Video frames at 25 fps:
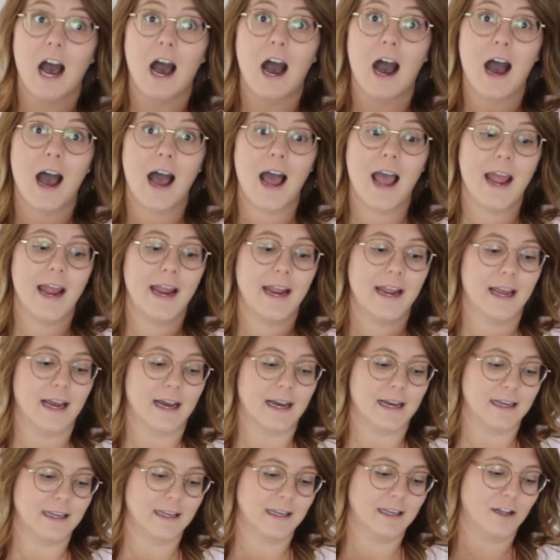
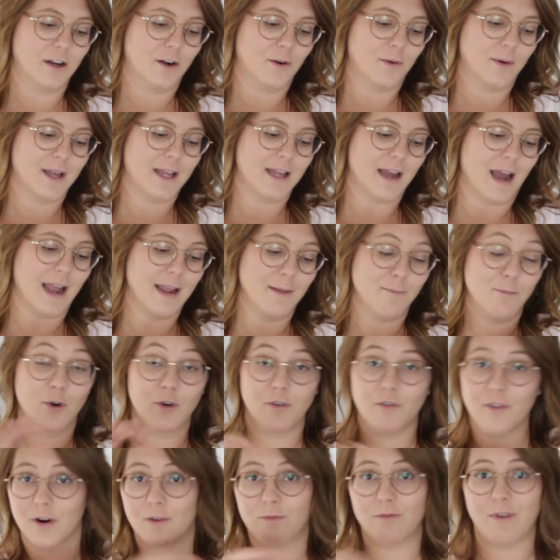I
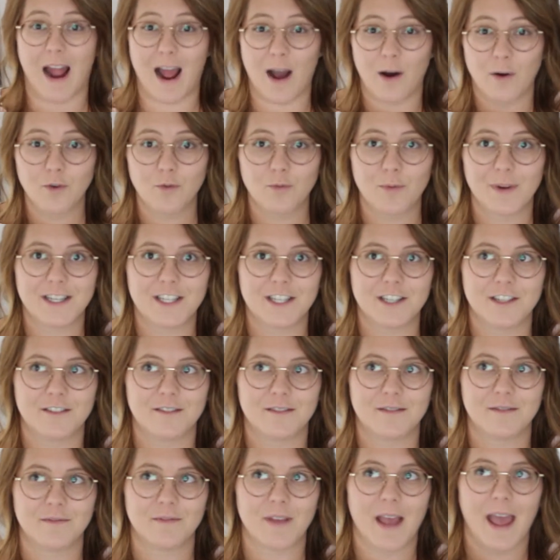move it around, which
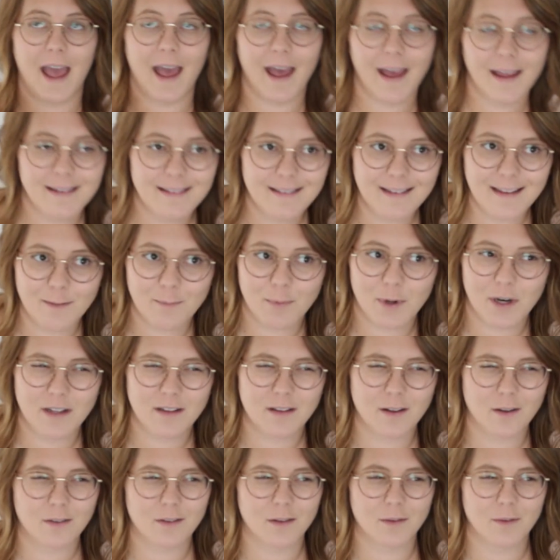is handy, but
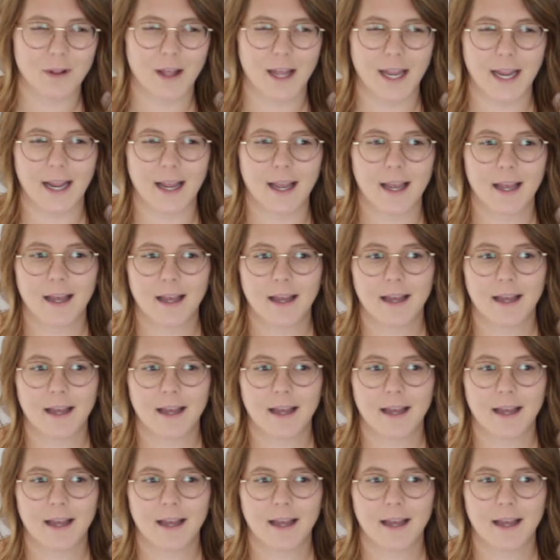it's also like,